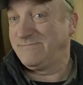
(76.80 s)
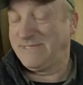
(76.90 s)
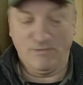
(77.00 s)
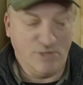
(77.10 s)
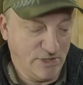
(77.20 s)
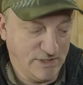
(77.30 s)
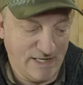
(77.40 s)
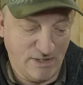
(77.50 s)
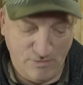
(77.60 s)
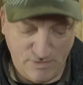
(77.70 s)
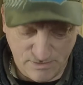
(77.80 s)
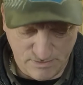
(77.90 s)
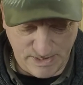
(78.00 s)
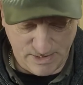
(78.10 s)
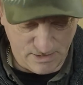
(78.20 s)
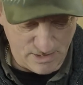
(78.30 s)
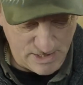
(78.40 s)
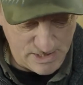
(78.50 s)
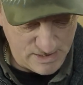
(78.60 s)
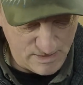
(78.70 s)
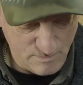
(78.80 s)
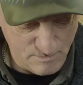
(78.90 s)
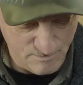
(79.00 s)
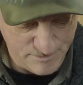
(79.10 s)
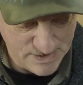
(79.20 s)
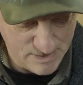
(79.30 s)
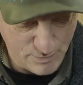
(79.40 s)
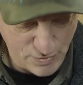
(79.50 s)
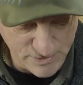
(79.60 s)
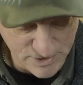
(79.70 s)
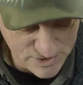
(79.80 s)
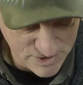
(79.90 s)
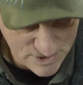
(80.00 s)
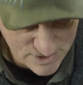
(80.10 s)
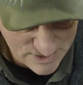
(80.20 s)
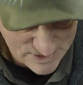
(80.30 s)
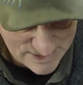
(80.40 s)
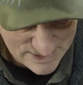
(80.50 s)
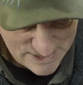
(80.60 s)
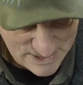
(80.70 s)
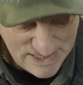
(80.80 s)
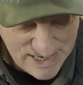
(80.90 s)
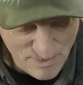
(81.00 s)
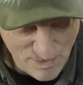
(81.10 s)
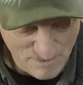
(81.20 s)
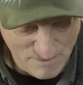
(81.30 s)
doubted that you can think. Product name,